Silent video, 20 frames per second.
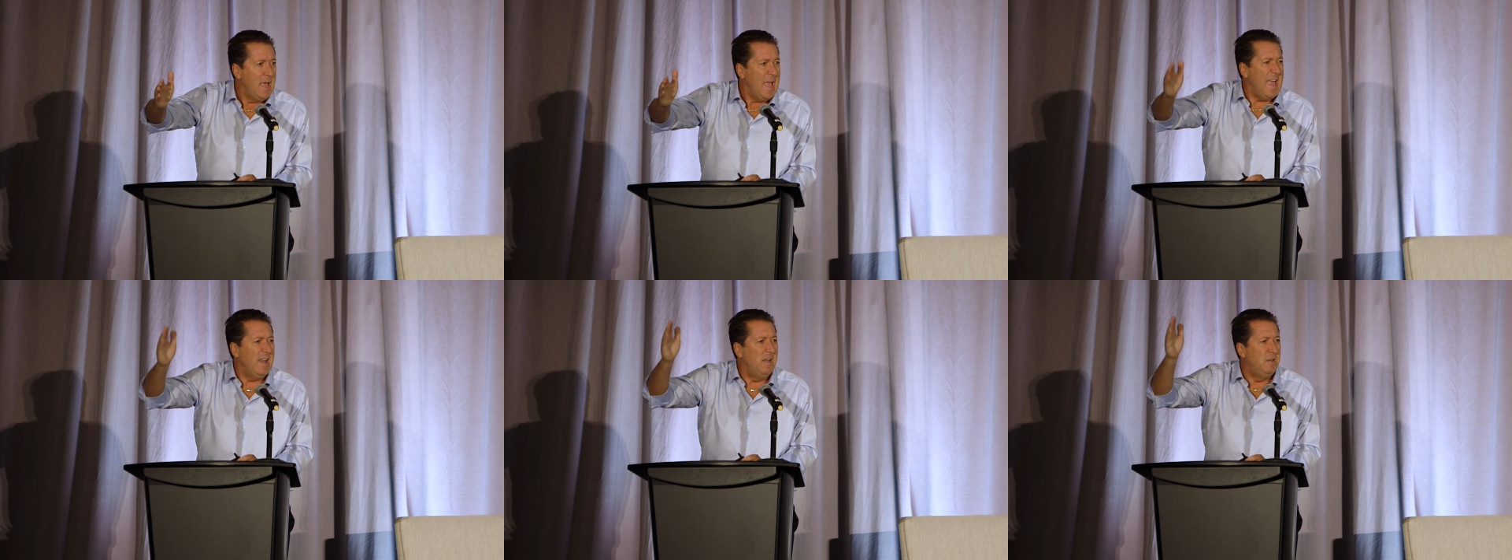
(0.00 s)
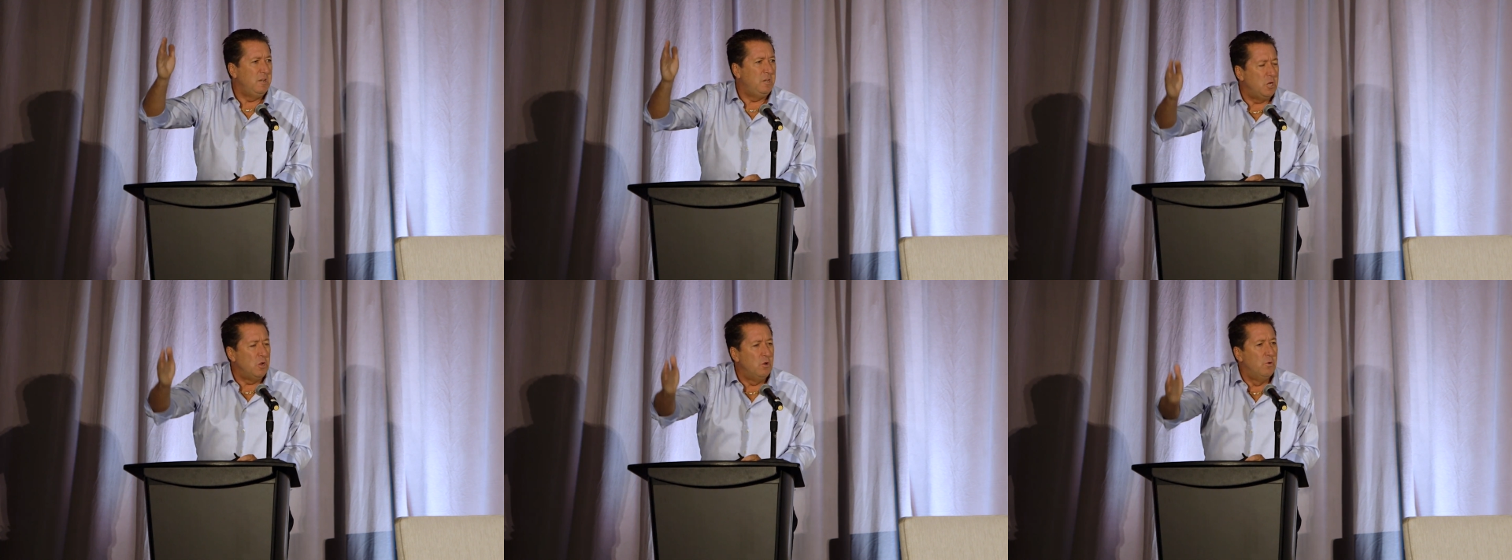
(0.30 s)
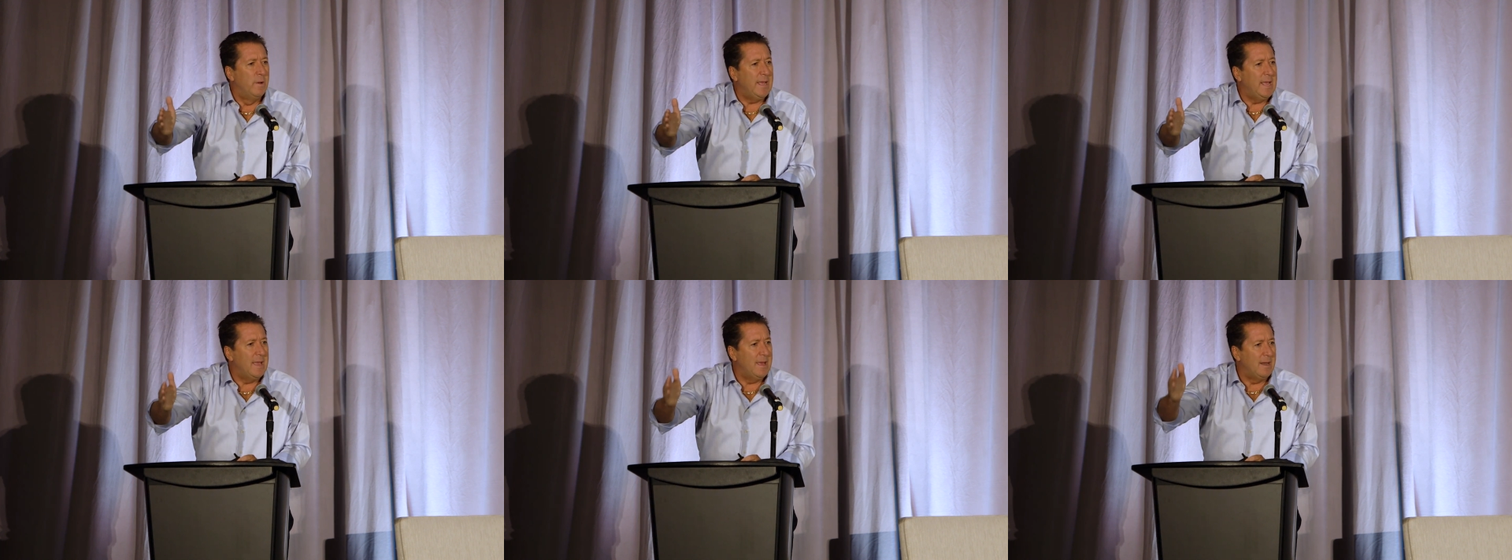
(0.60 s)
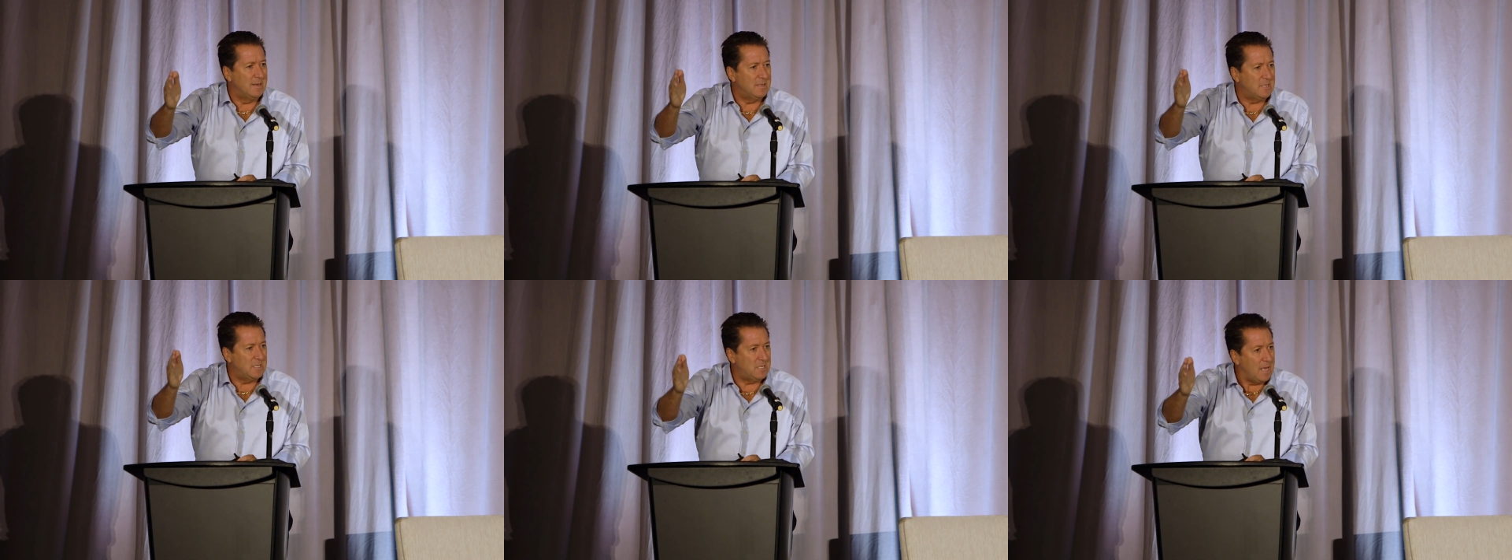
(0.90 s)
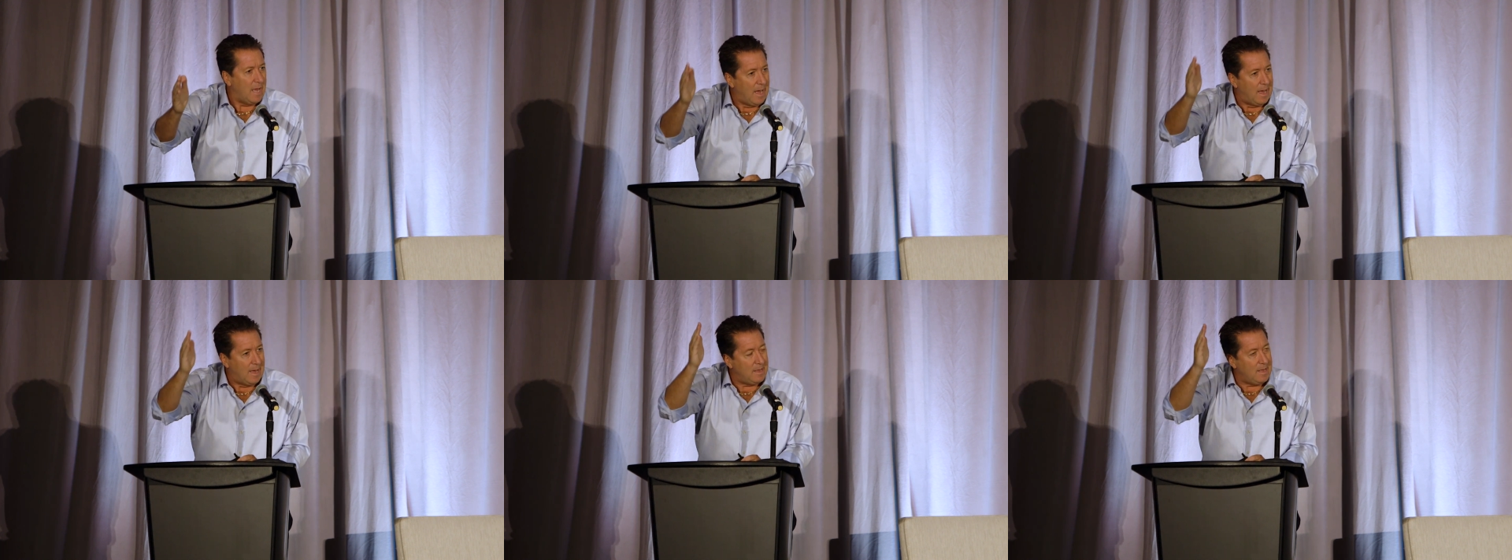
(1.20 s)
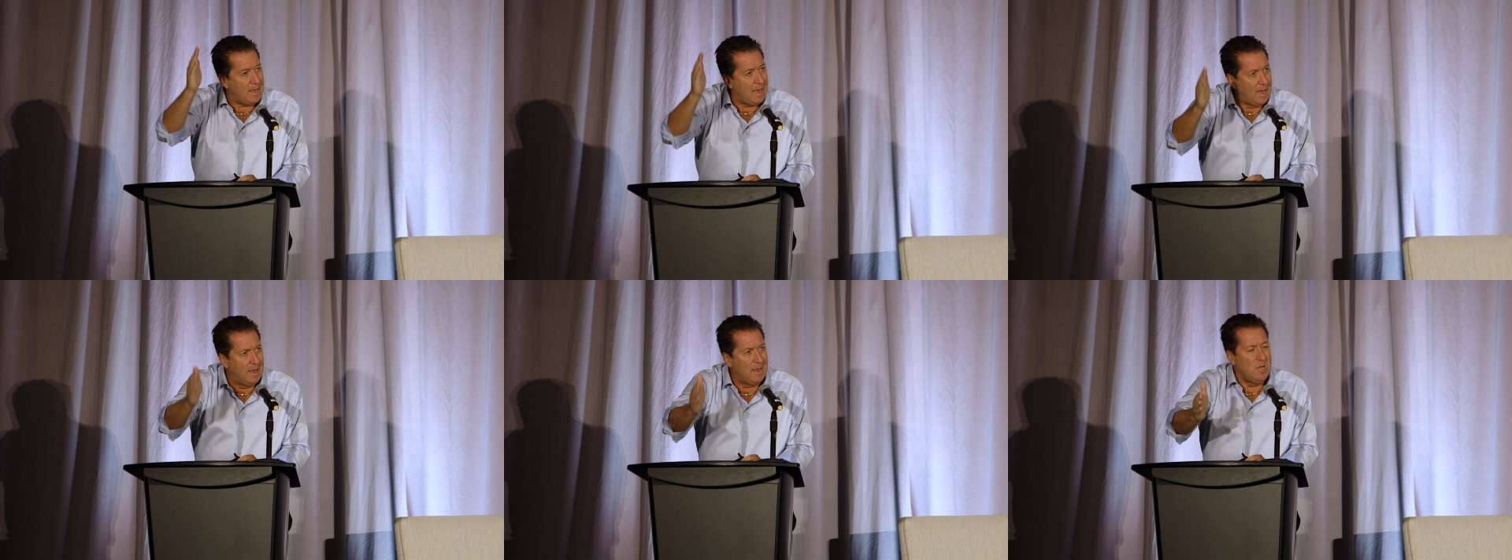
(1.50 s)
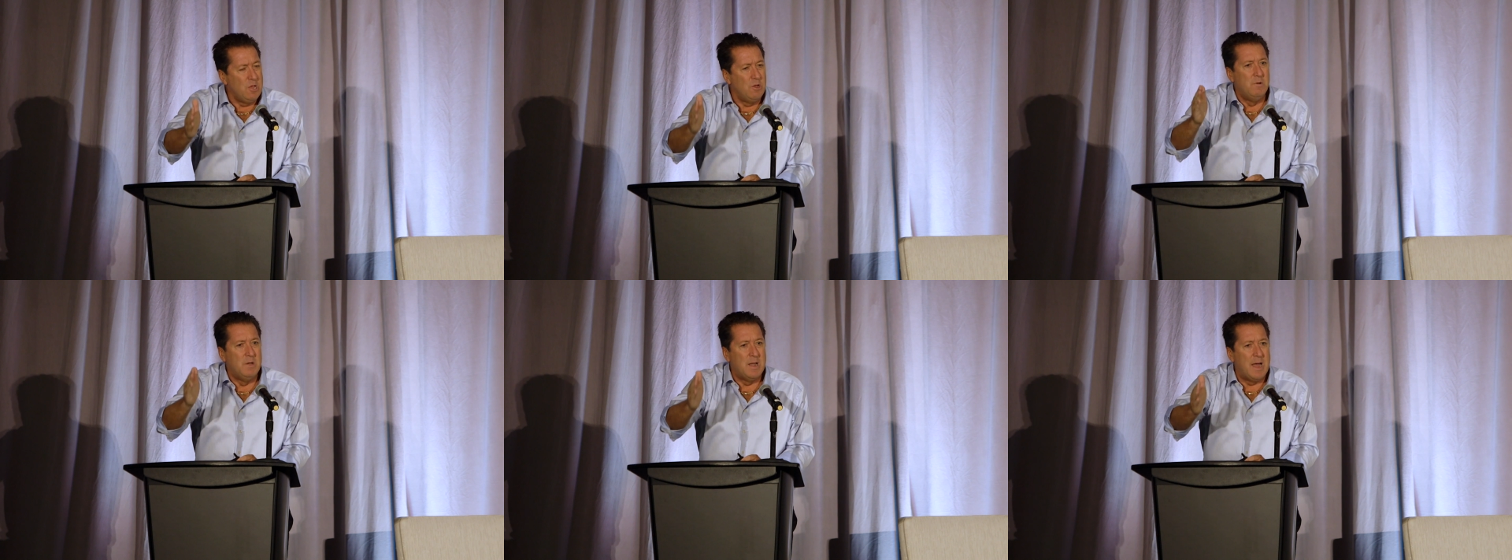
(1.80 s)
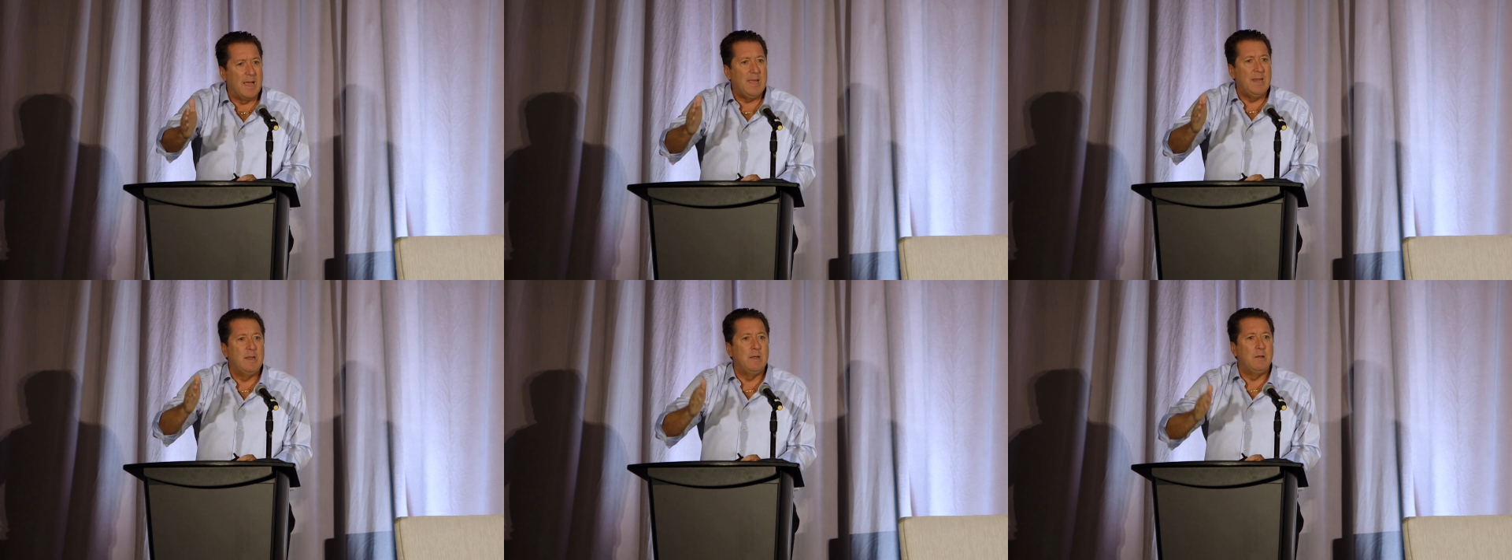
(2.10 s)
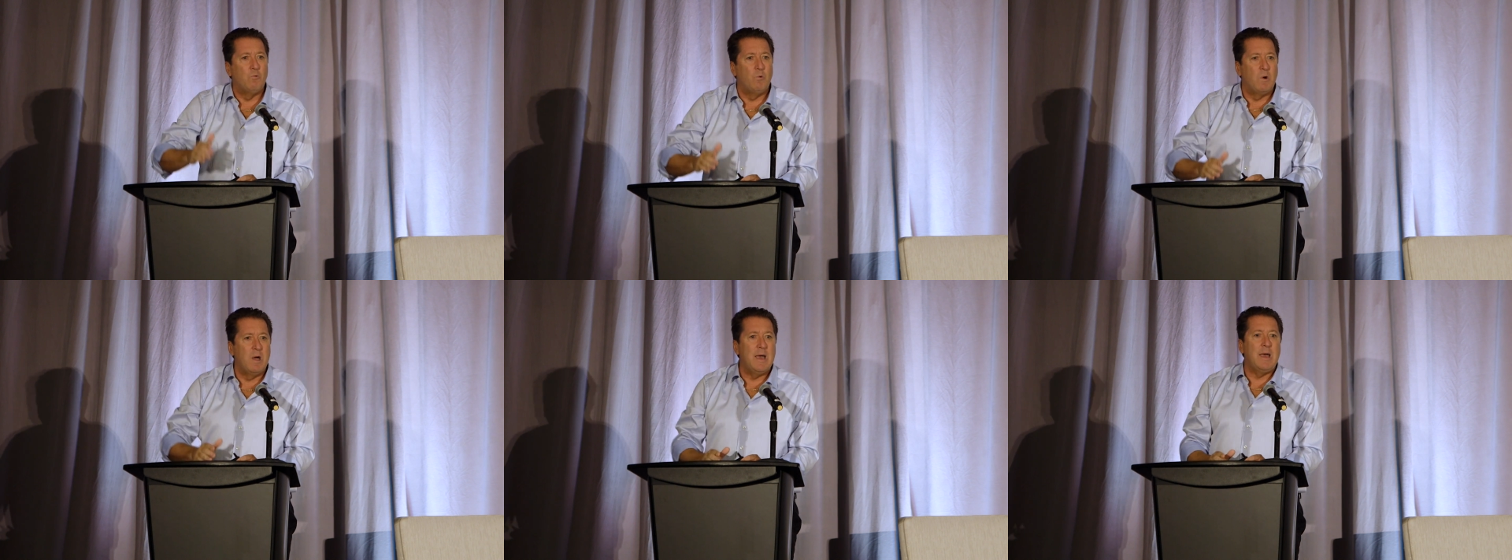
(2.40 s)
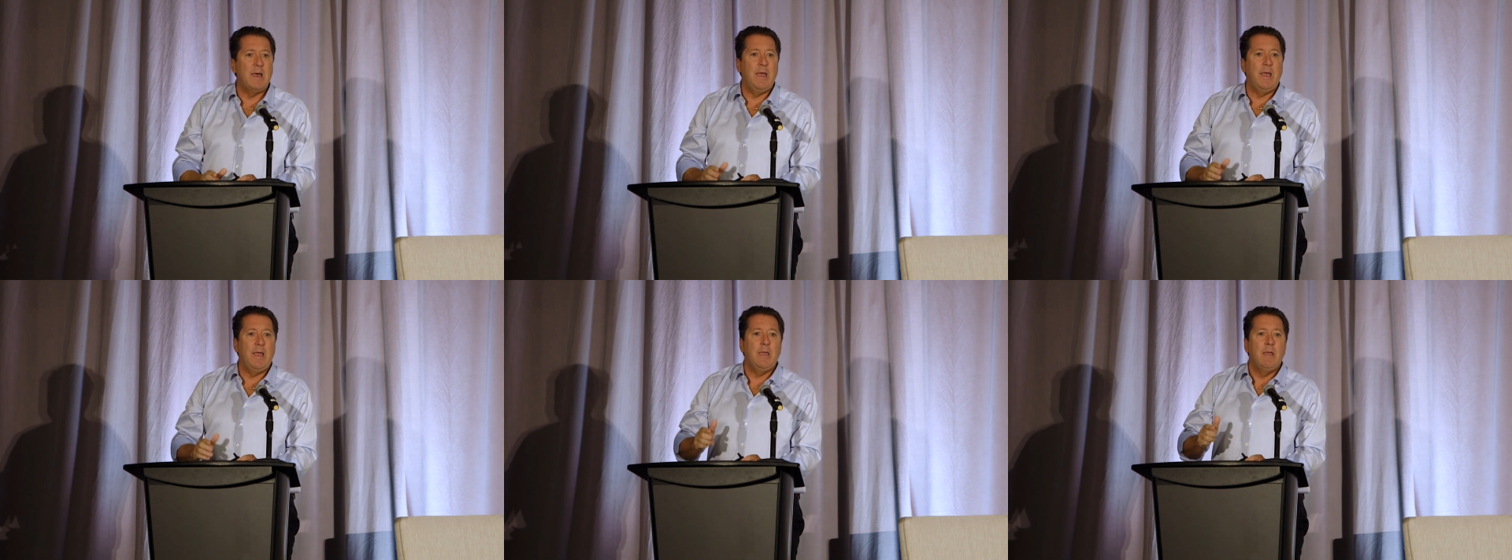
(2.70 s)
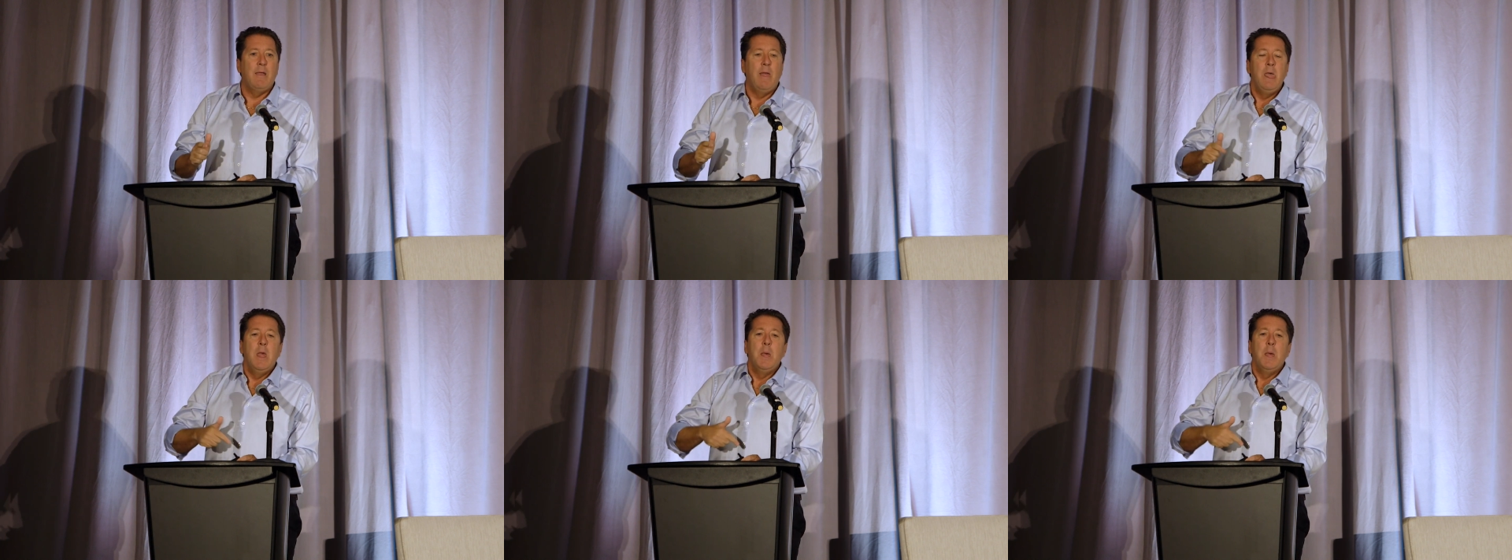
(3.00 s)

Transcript: and doing it a united way